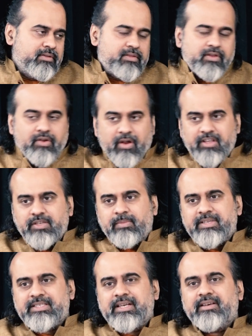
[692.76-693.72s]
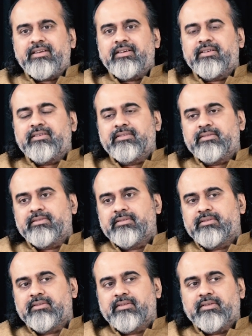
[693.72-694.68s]
The knowledgeable center
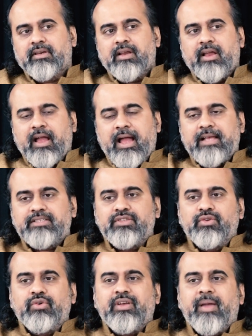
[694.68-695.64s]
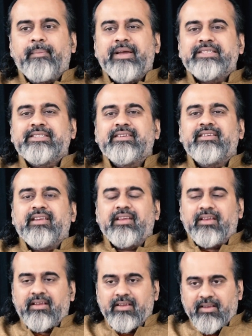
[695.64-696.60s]
has no
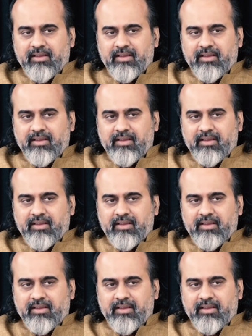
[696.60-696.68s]
capacity